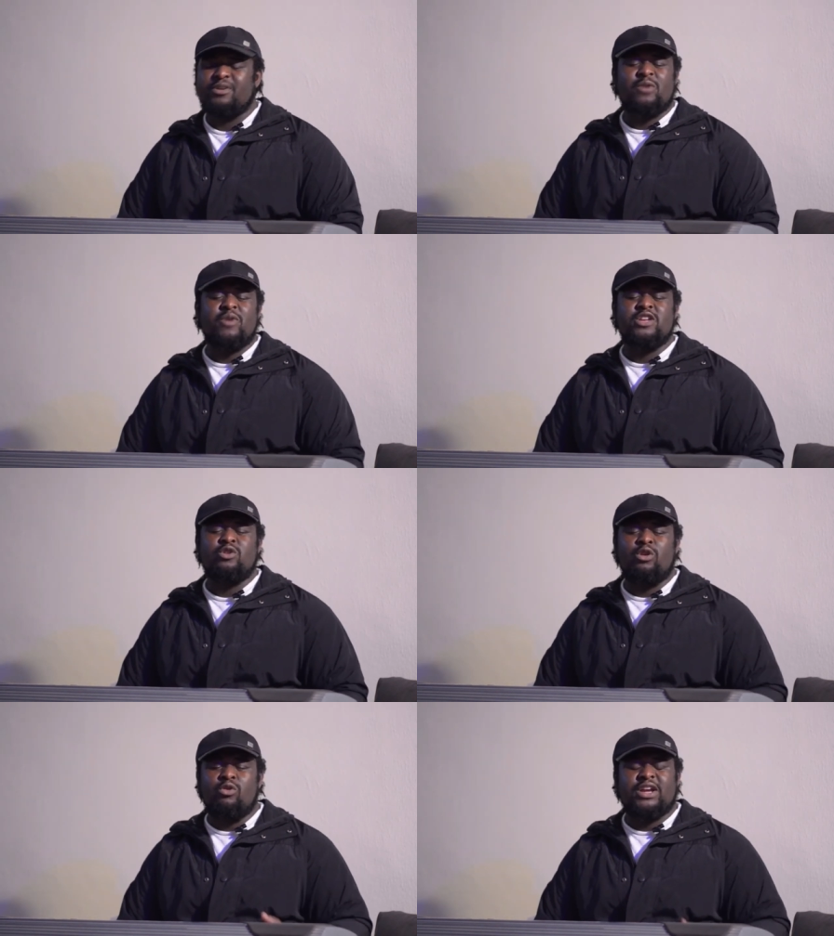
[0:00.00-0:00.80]
But then when
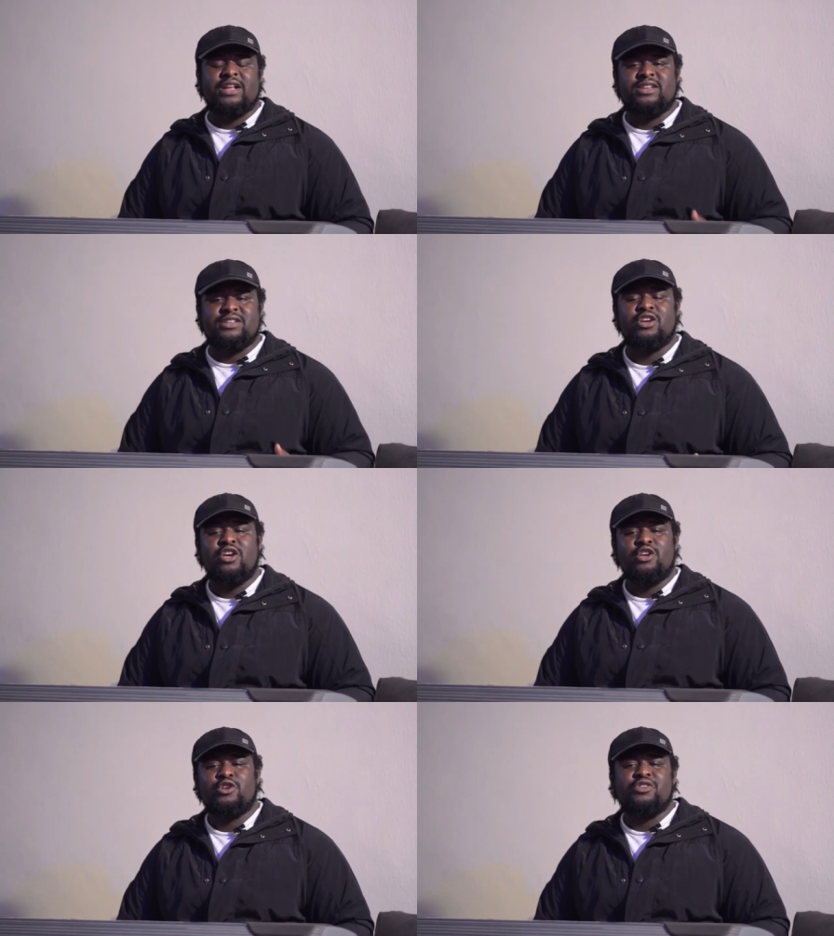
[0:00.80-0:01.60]
you look at it,
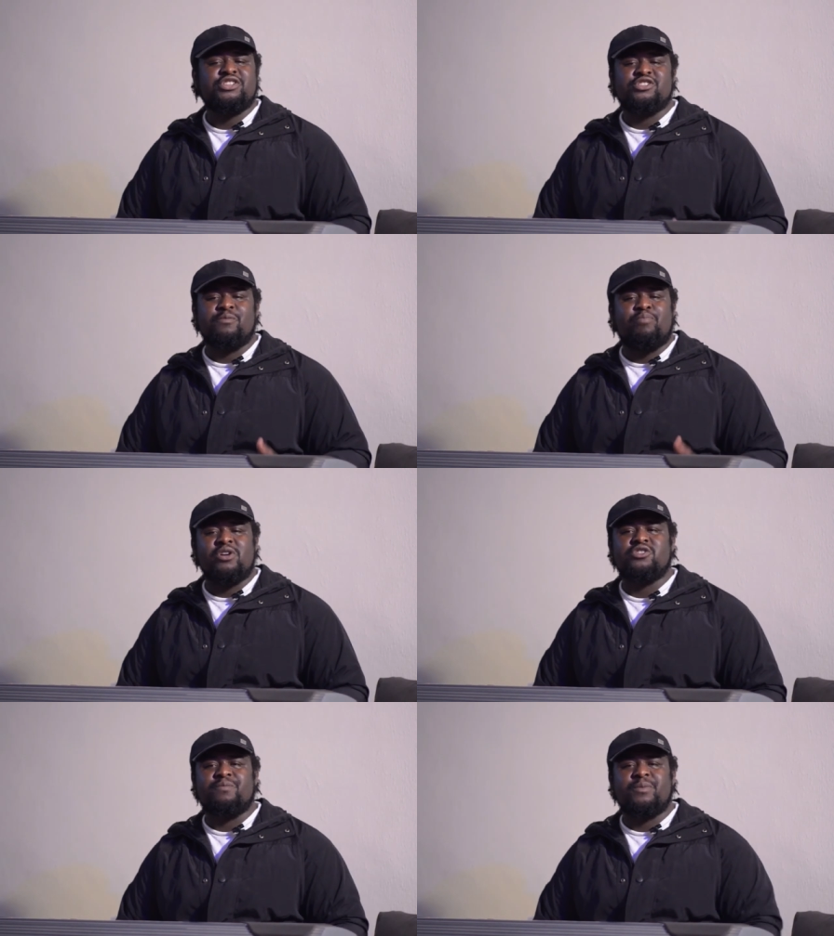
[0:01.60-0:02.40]
you just see a
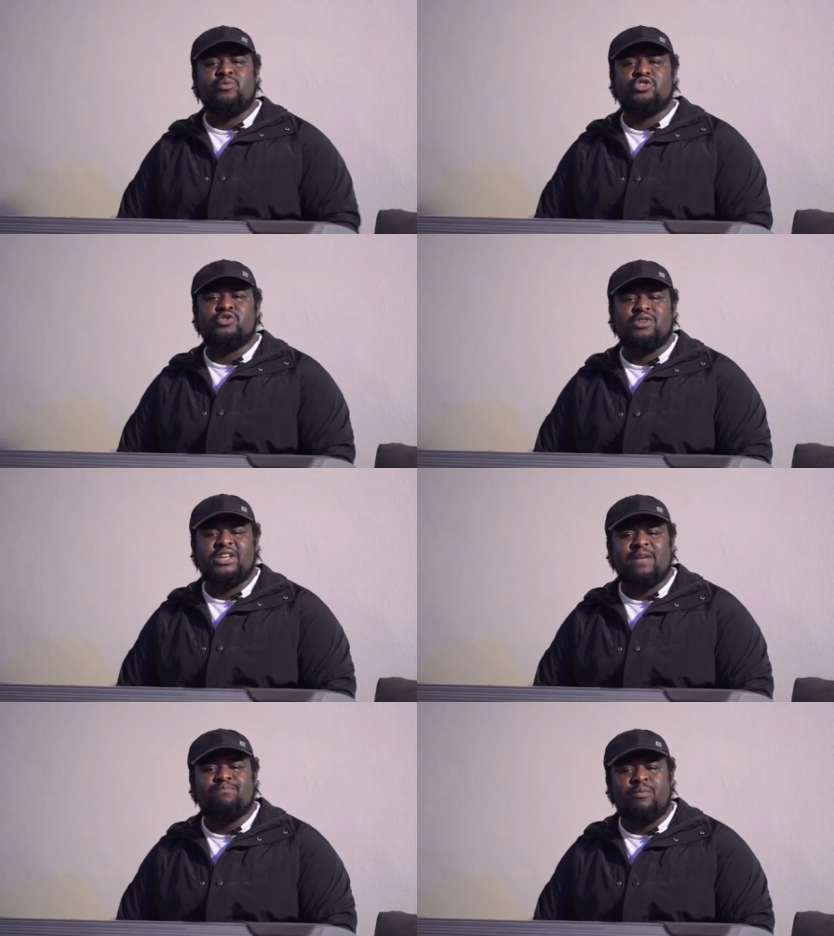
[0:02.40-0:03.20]
bunch of people who just want
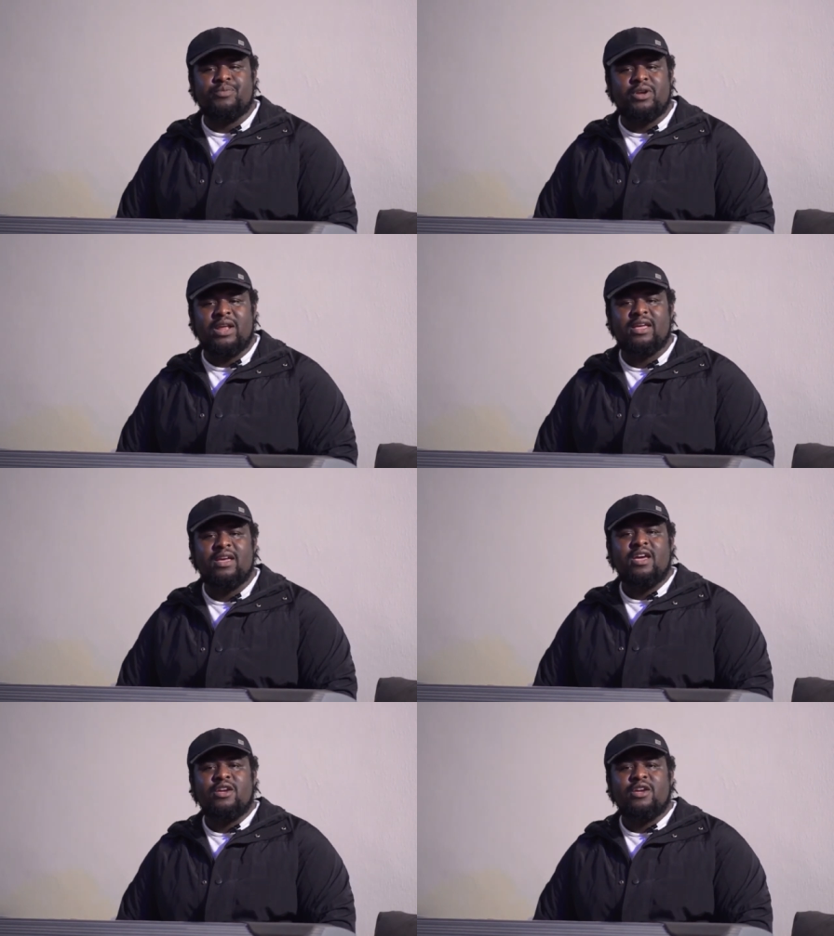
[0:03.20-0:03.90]
to get popular.